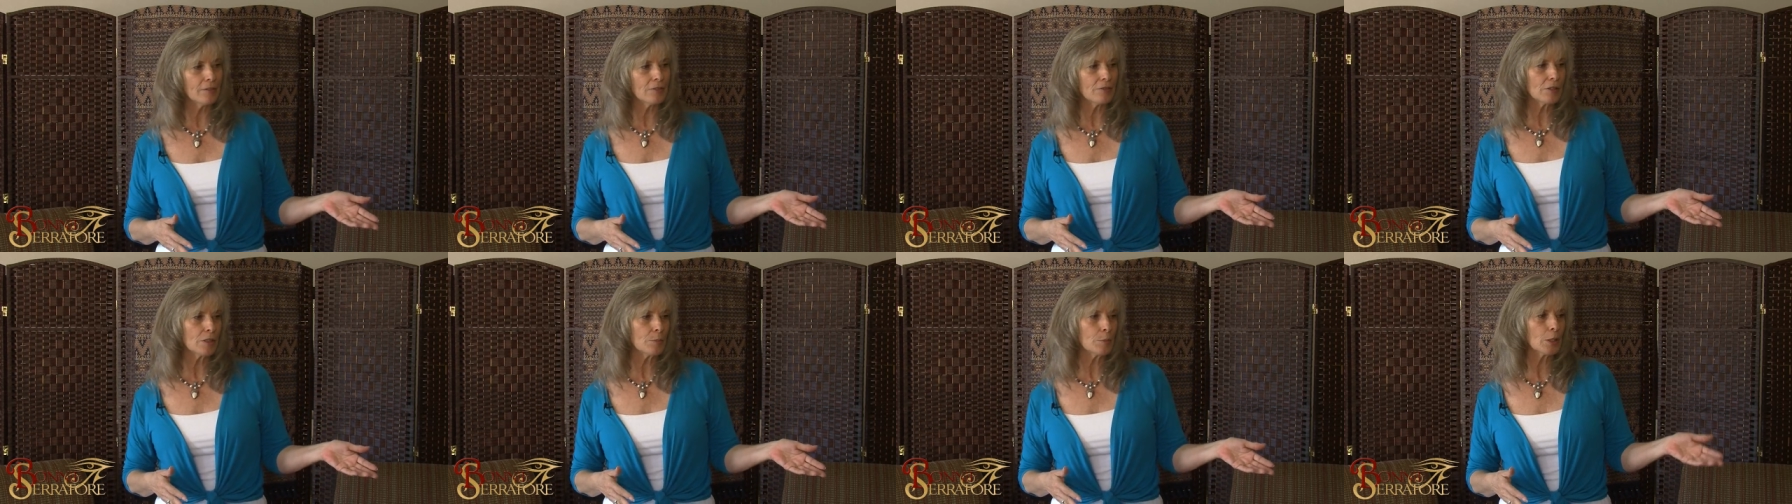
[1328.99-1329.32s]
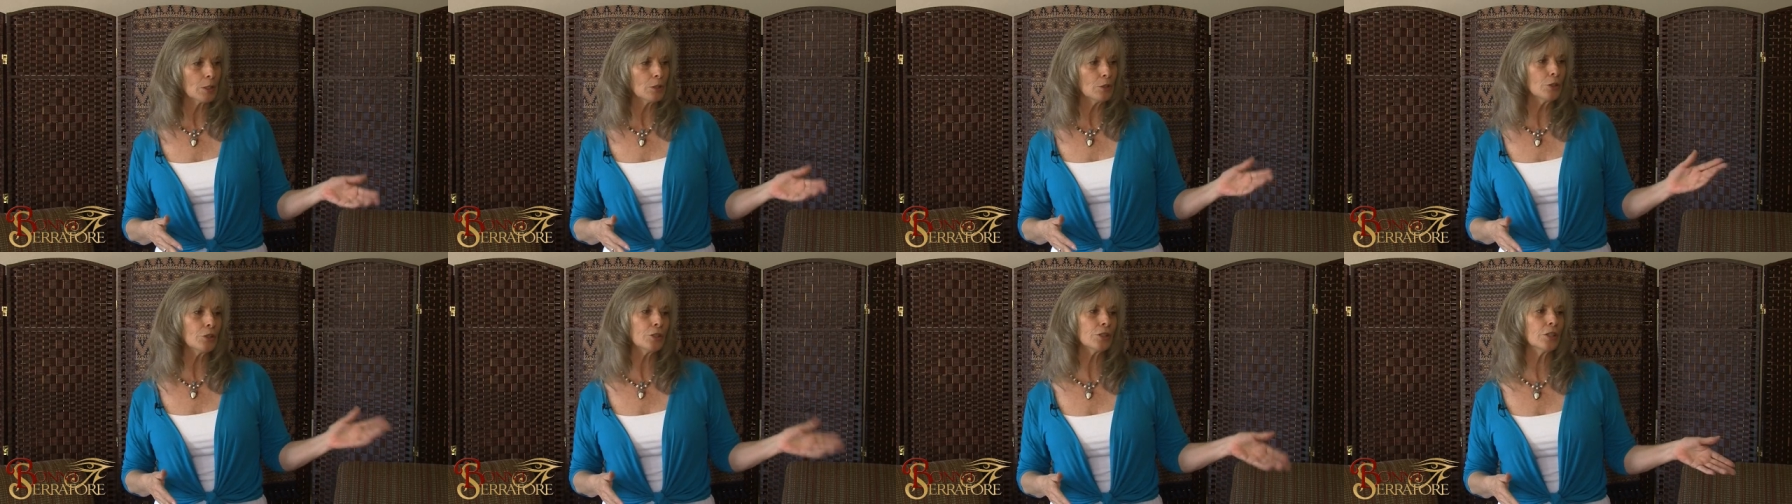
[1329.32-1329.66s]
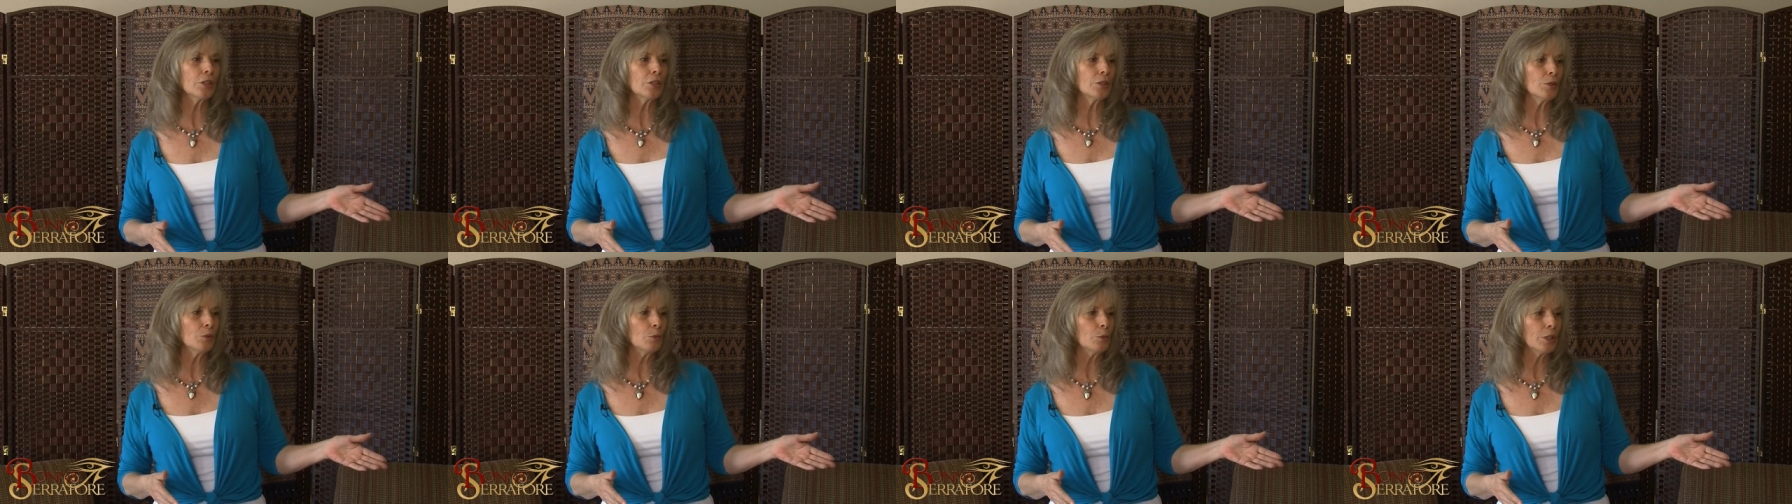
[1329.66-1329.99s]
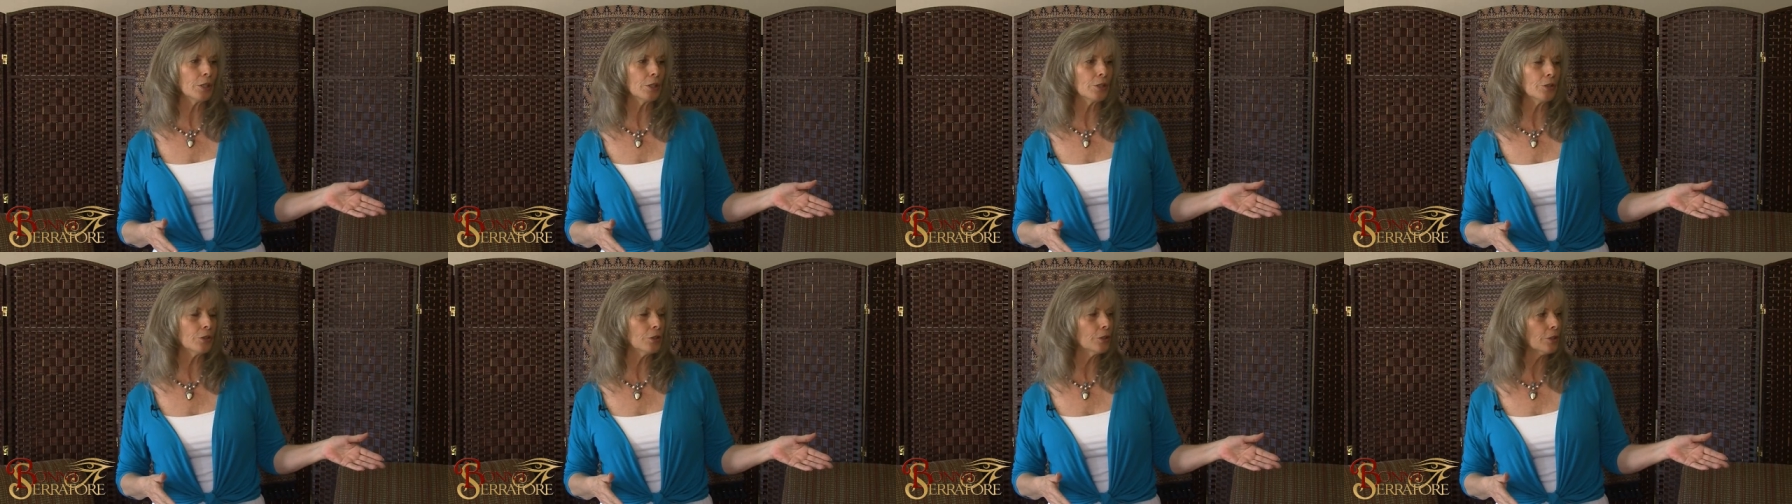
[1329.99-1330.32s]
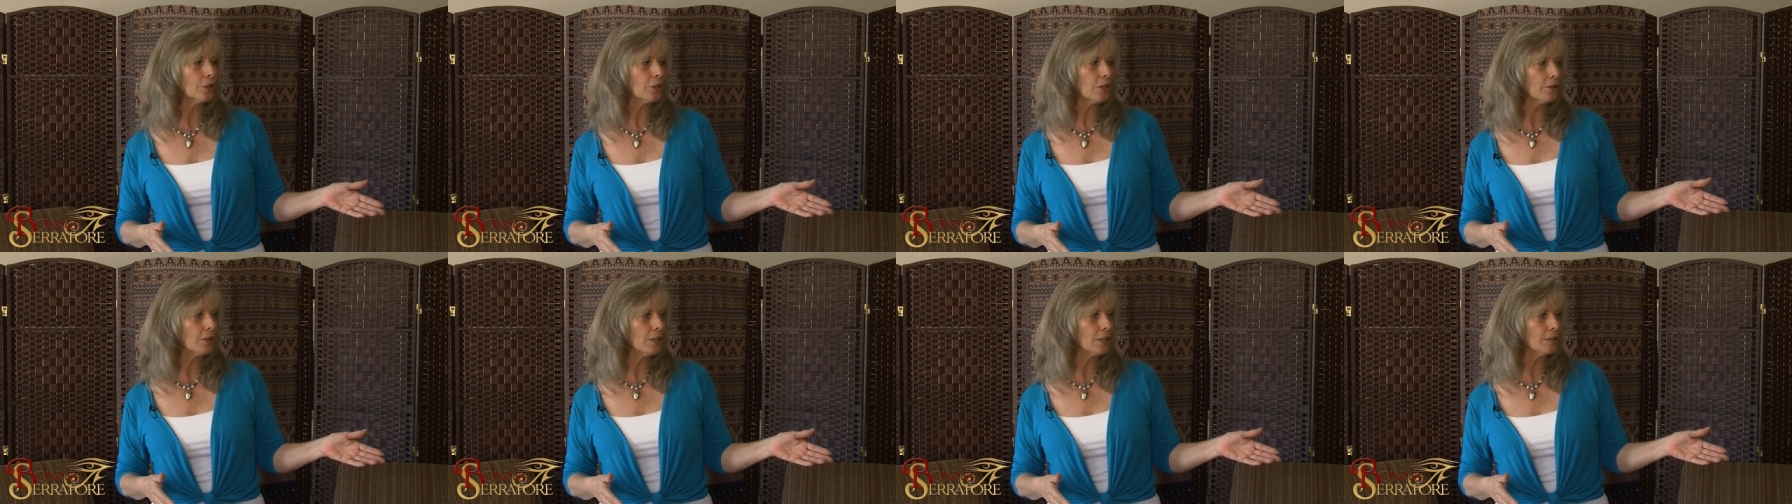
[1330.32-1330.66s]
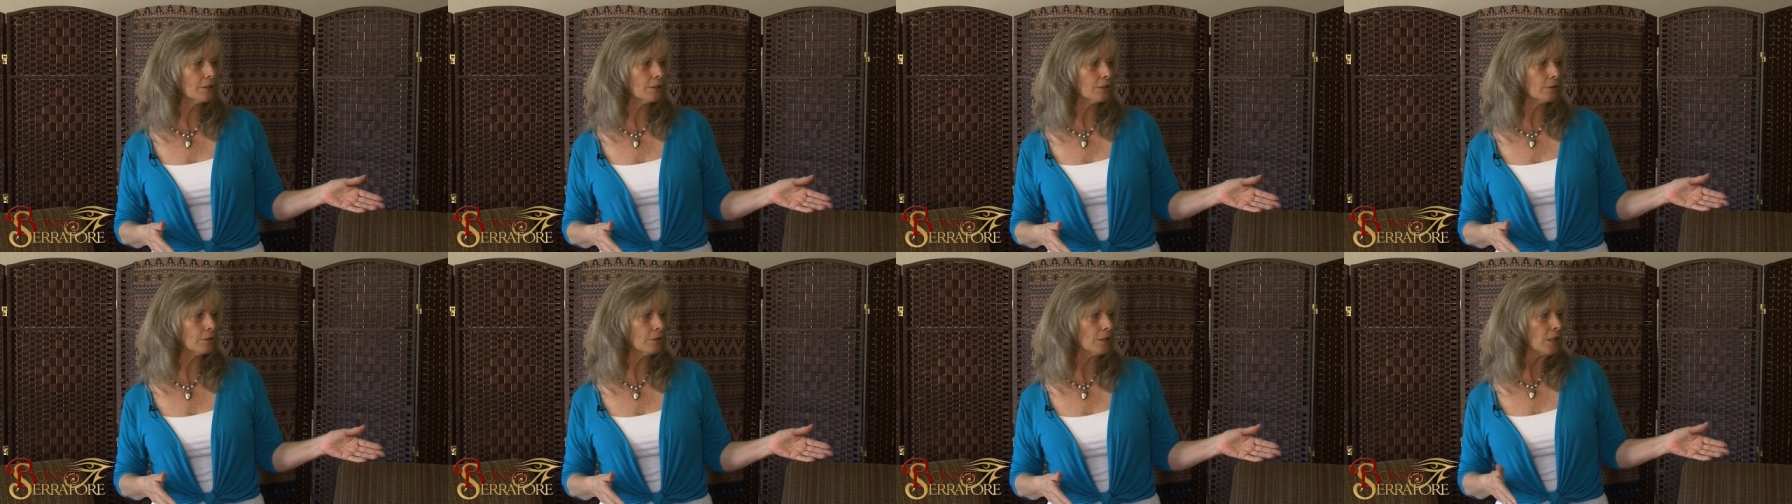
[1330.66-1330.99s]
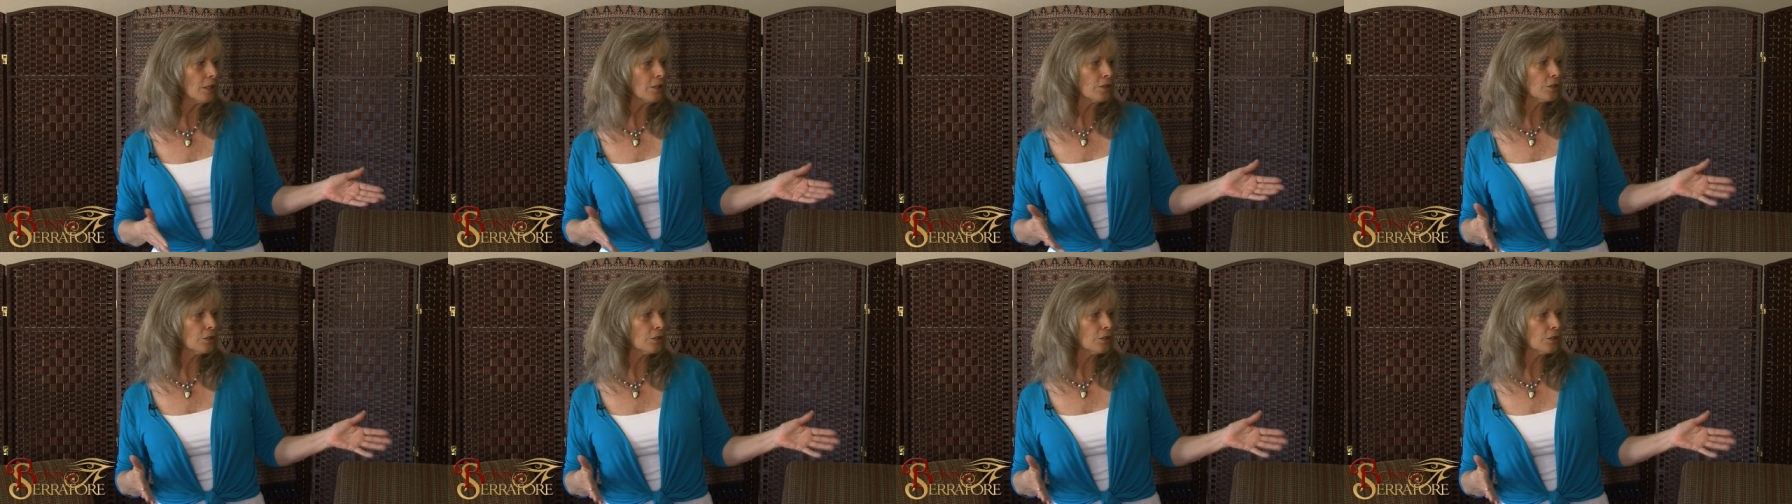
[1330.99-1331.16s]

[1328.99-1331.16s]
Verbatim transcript: If someone looks at you weird, you're going to think they're